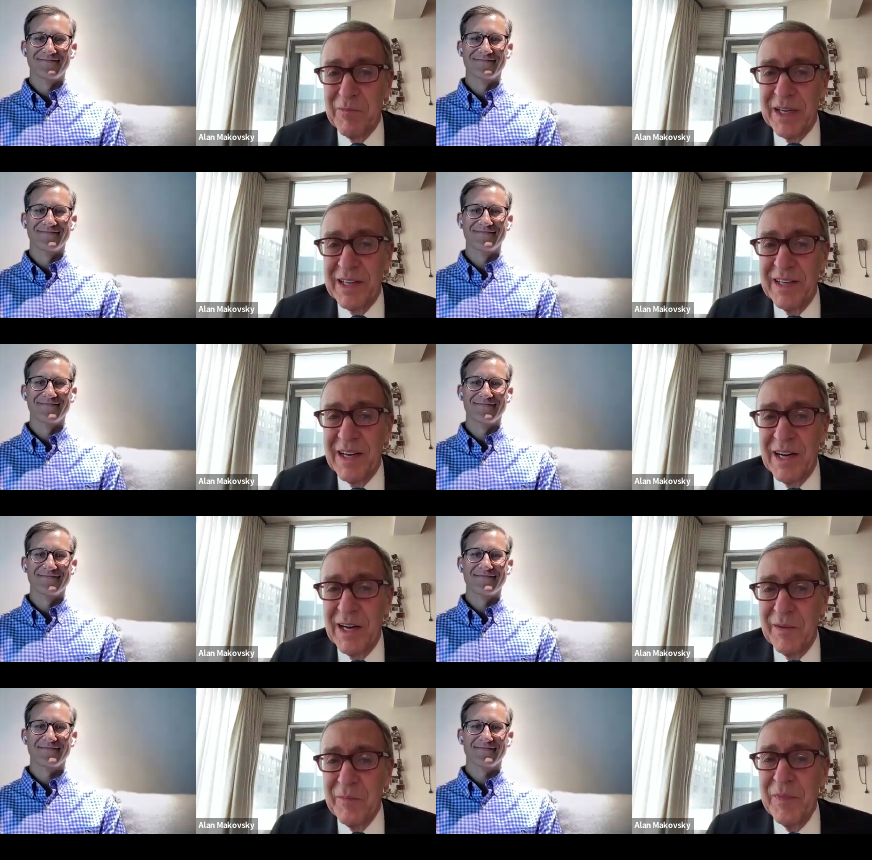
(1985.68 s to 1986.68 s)
Speaker 1: but
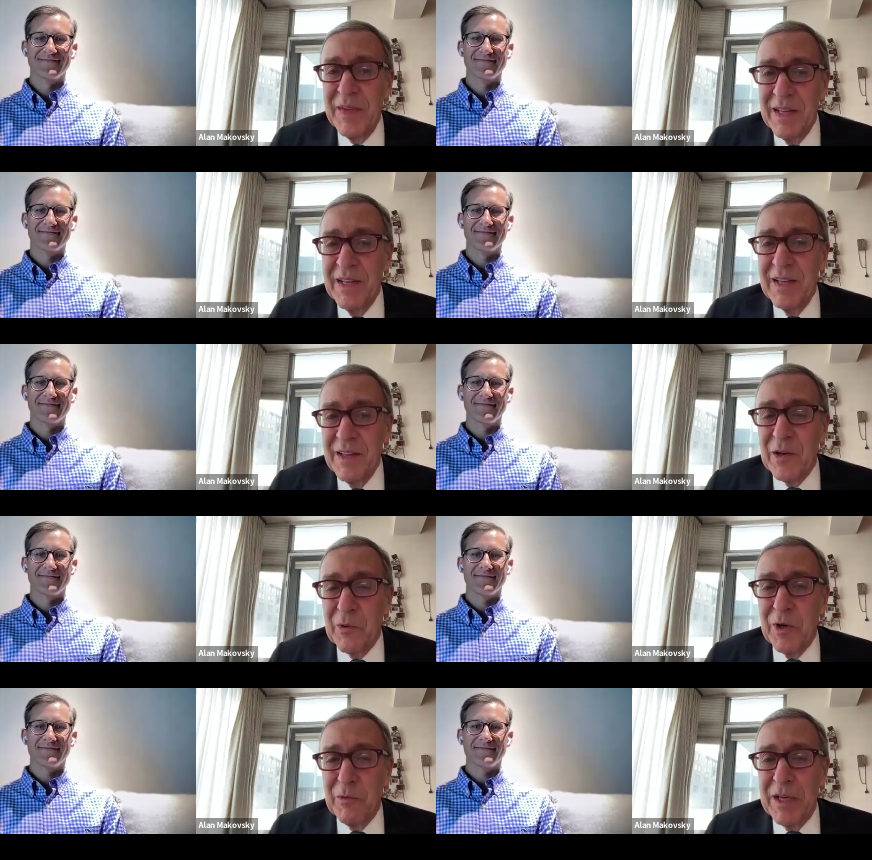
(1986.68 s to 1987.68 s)
um,
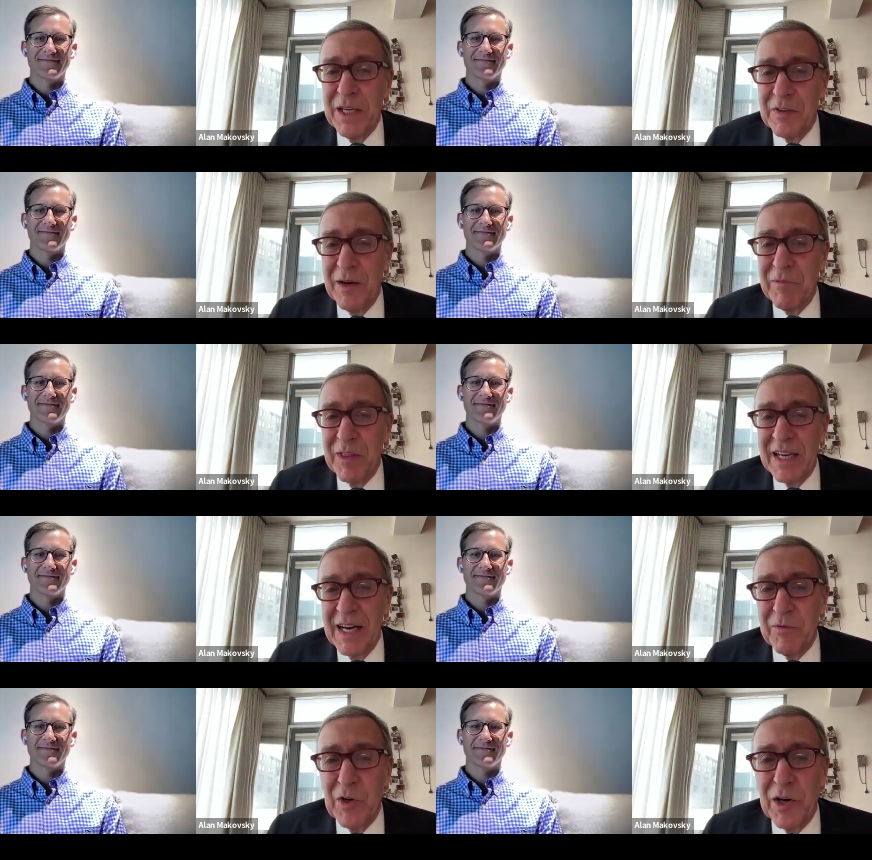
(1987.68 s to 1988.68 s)
there will be something.
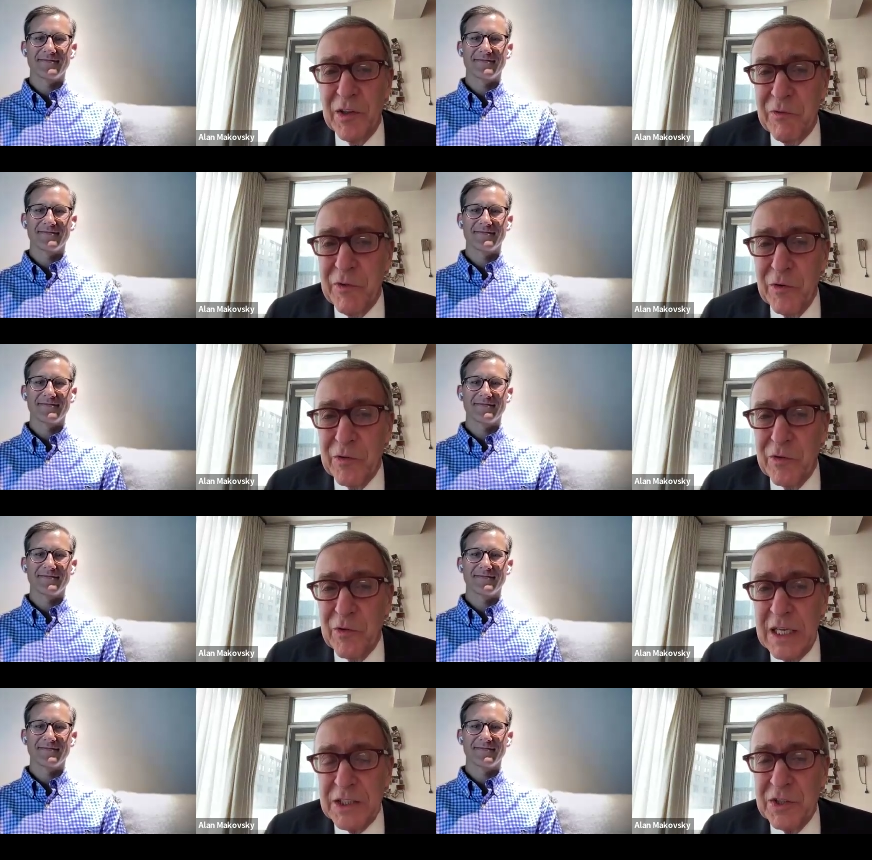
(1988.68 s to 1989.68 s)
And I'm sorry, the first
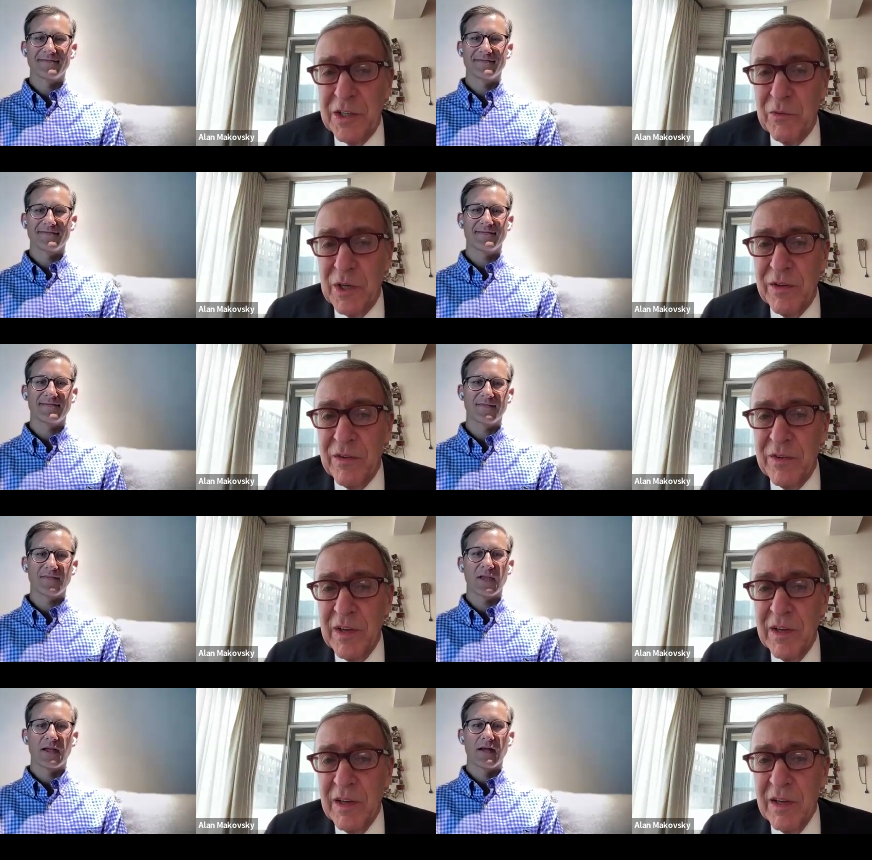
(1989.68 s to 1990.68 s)
question
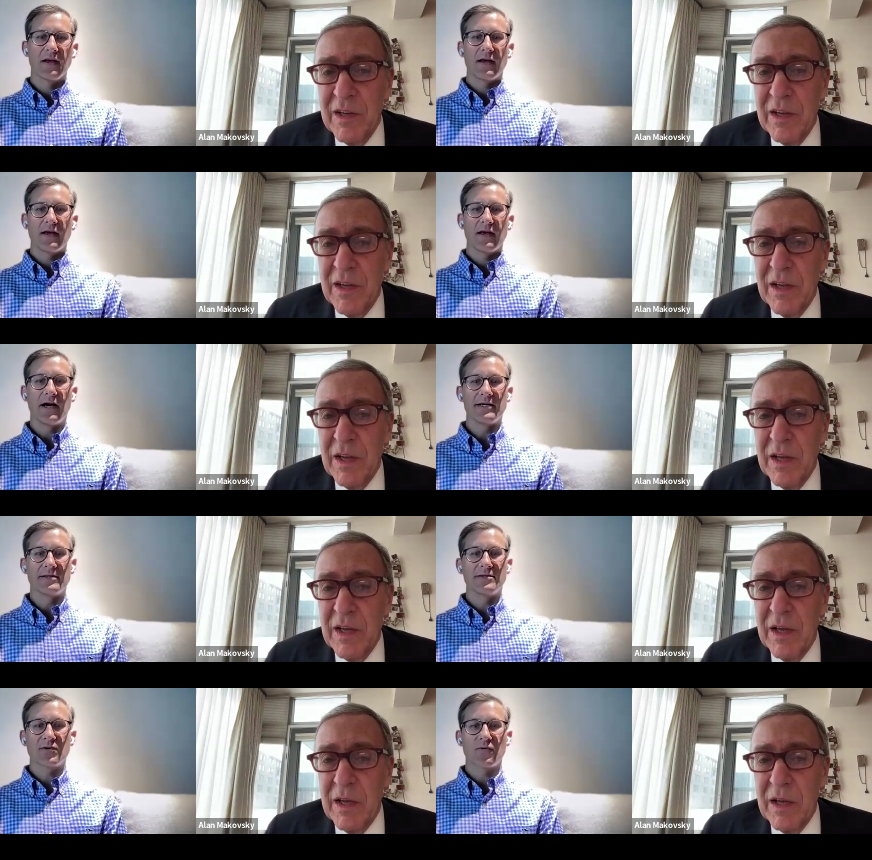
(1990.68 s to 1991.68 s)
was
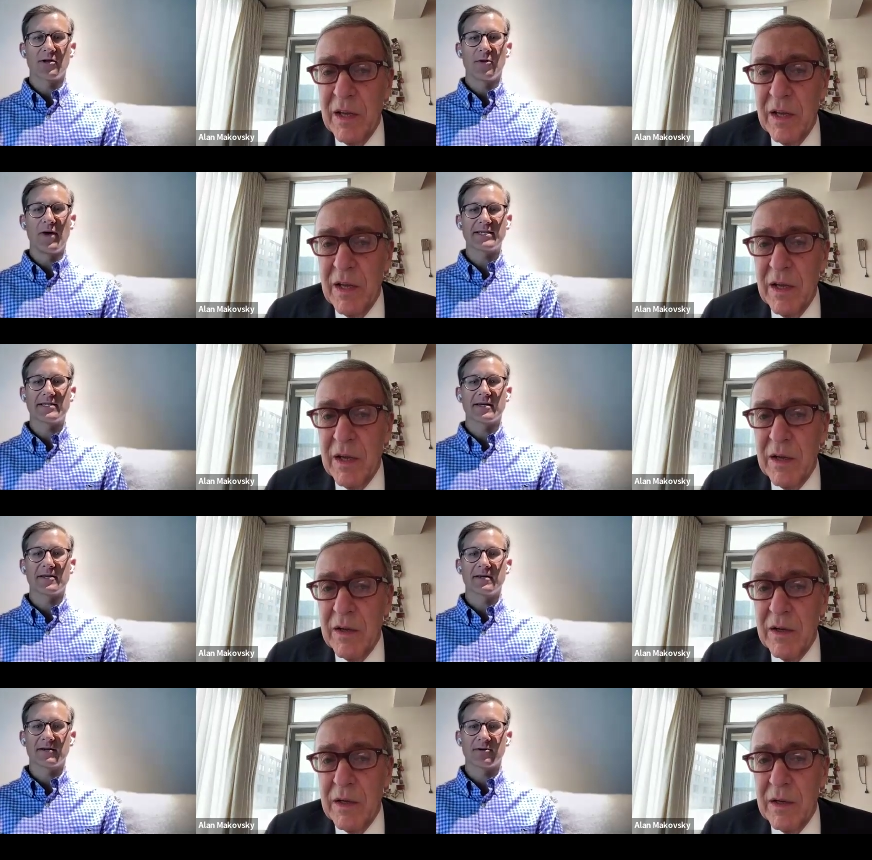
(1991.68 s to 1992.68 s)
Speaker 2: uh, sort of the
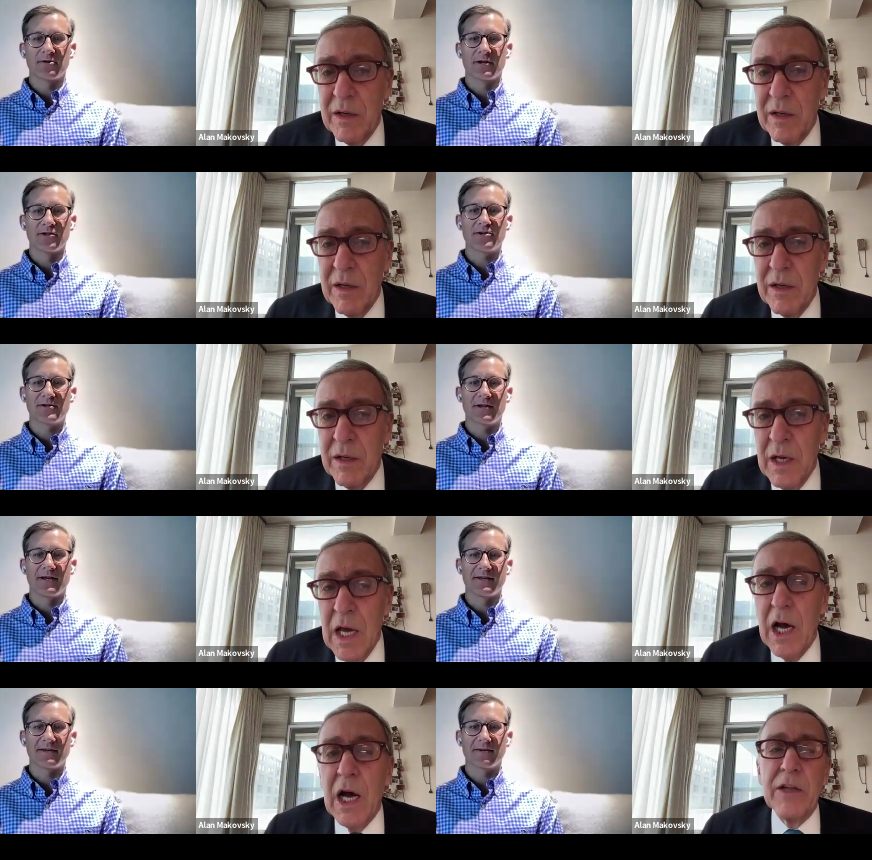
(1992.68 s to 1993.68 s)
domestic
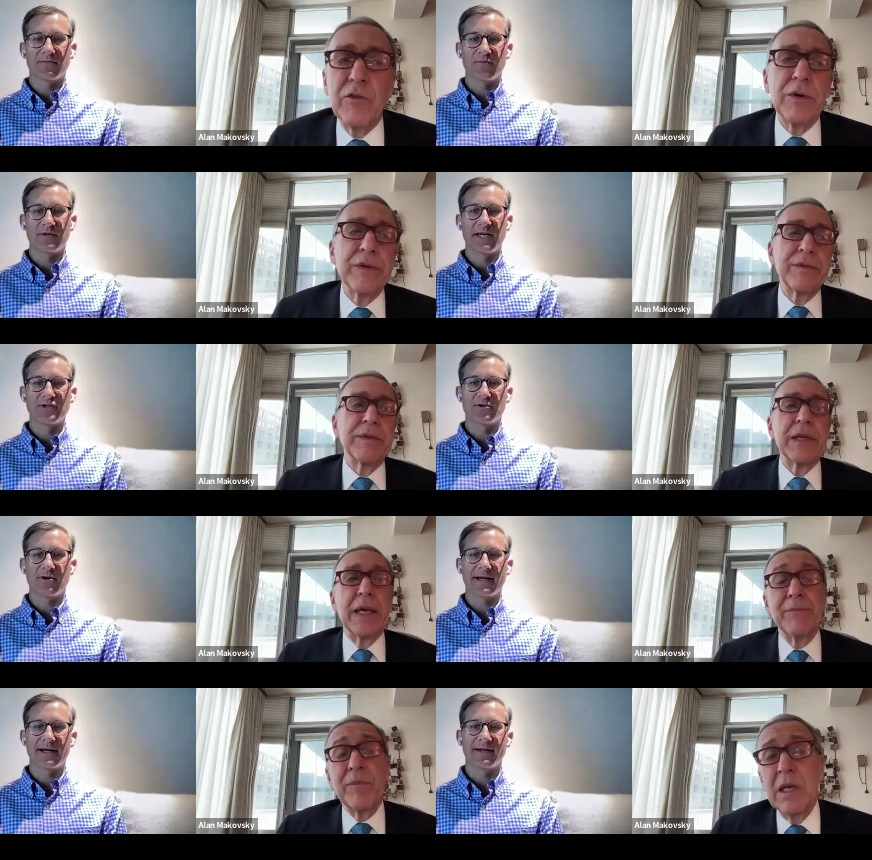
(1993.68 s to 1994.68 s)
Kurdish uh, ah, towards
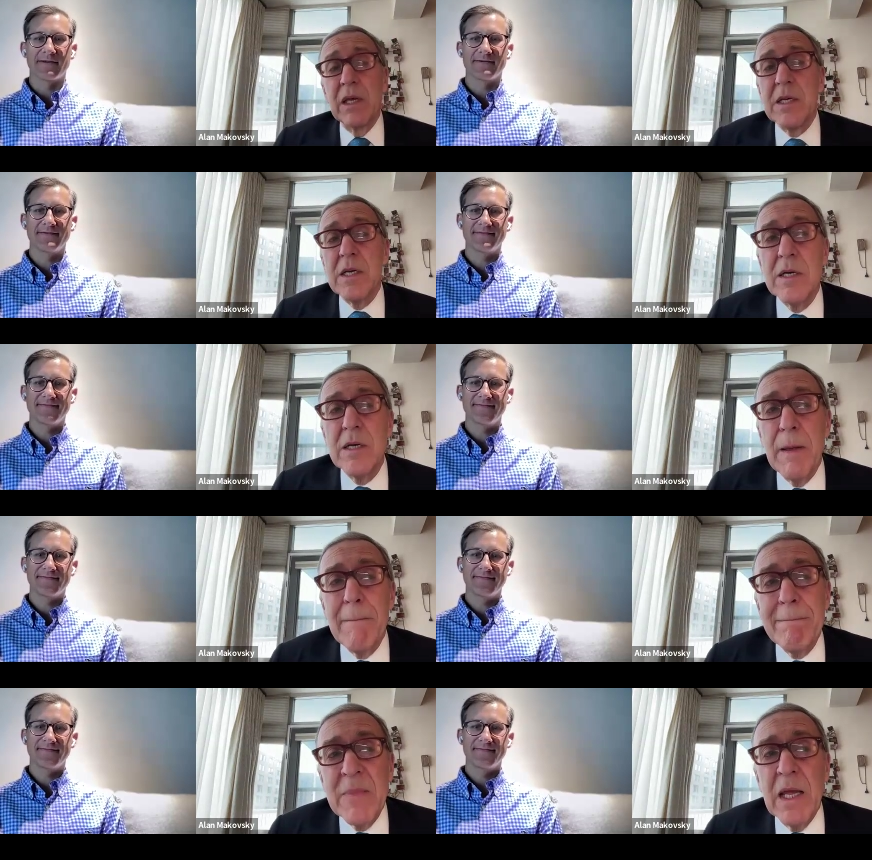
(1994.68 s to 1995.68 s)
potential yeah. crackdown.
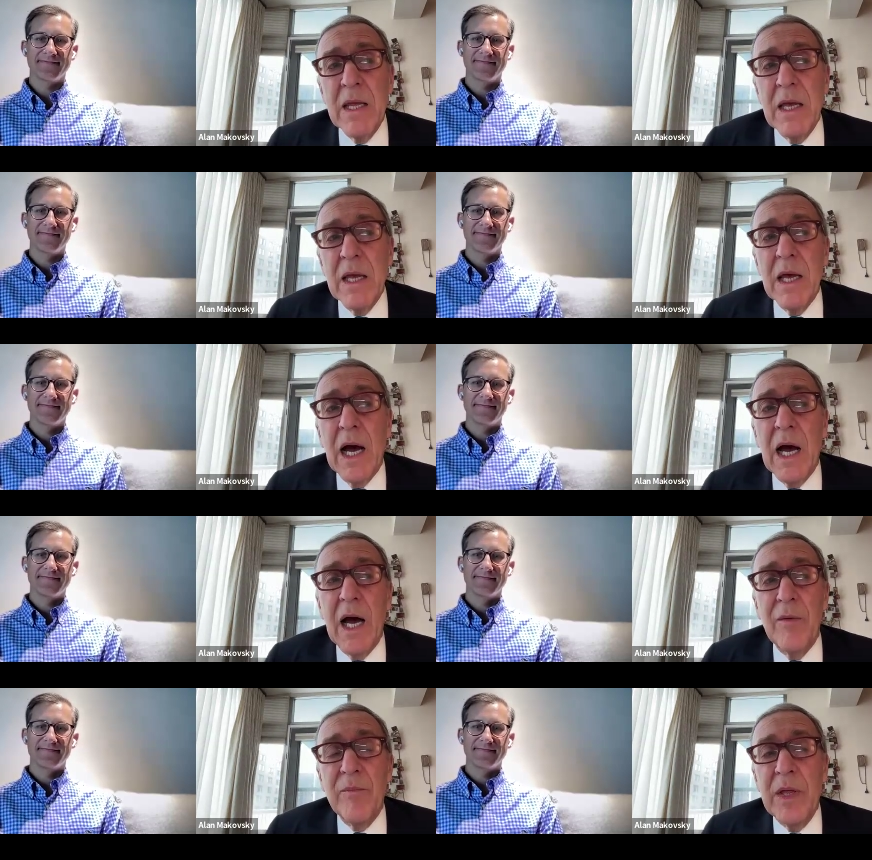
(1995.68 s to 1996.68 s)

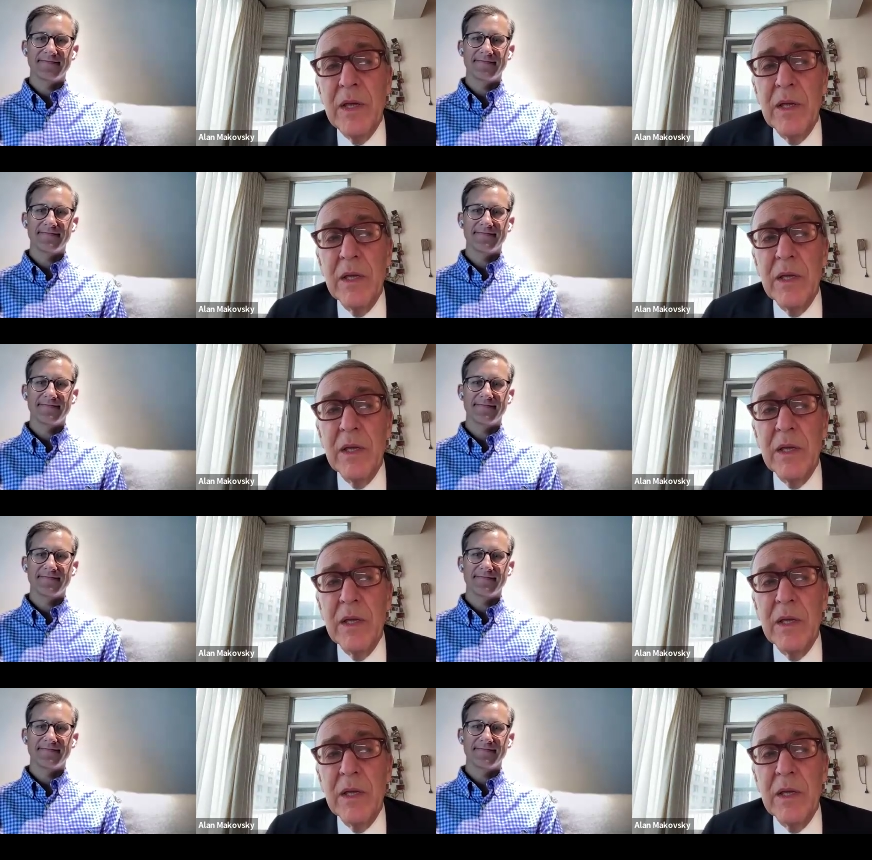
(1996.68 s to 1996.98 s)
Speaker 1: Um,